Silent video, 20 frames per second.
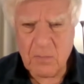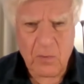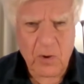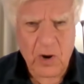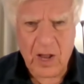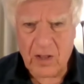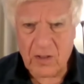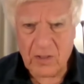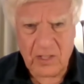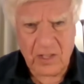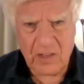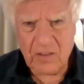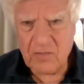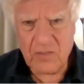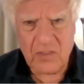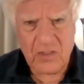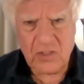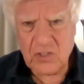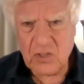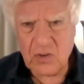morality
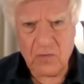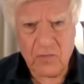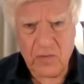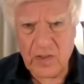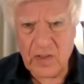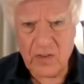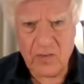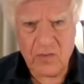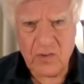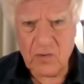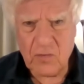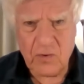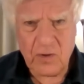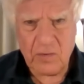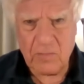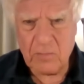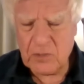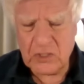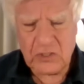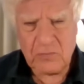of the Soviet
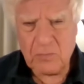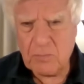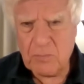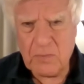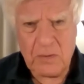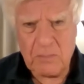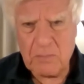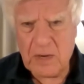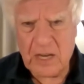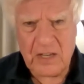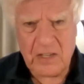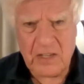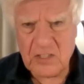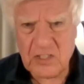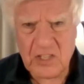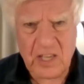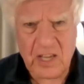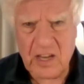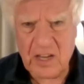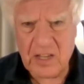Union, just
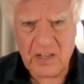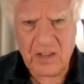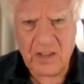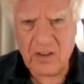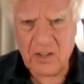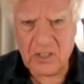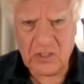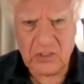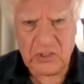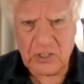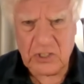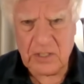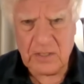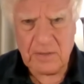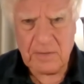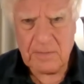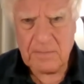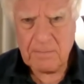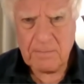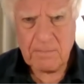minus the ideology.